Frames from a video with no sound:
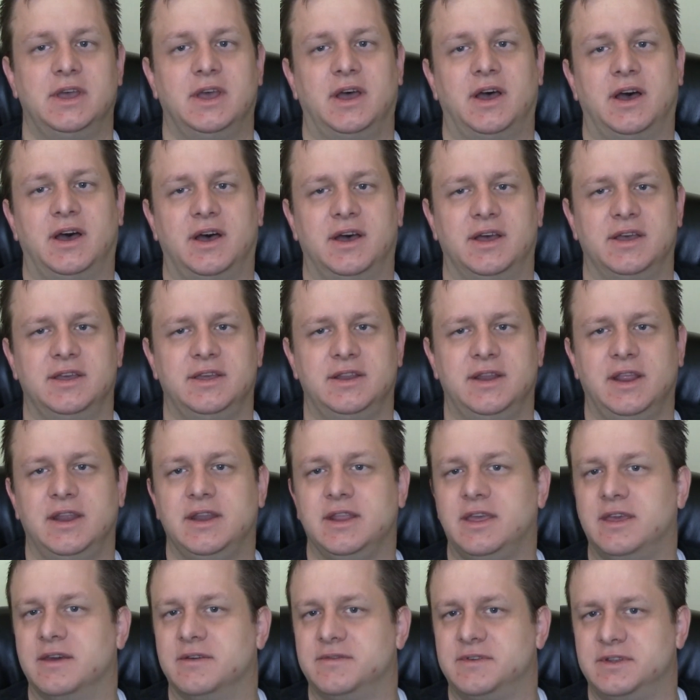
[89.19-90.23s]
in
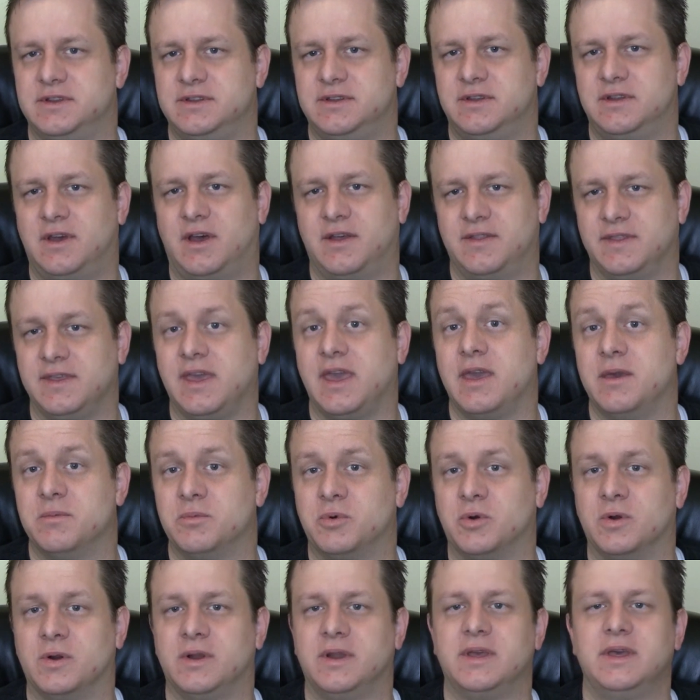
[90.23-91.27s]
any given on the game
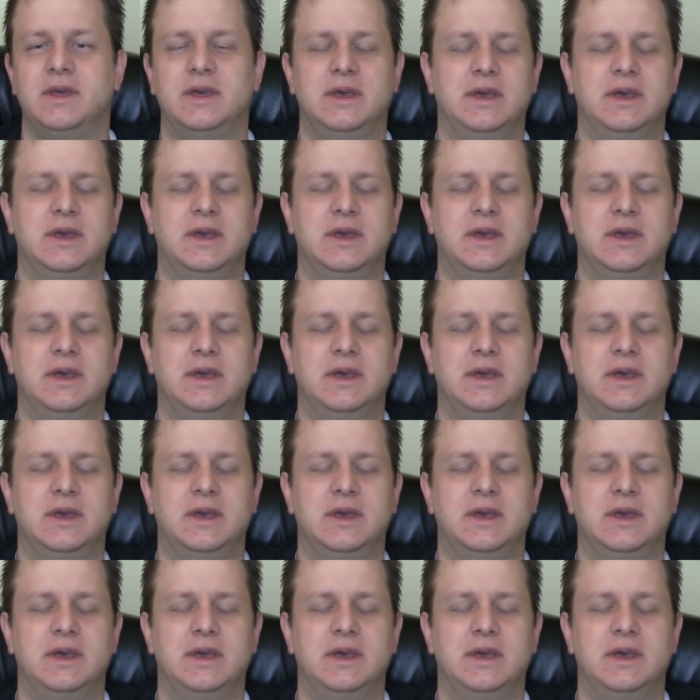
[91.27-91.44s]
board.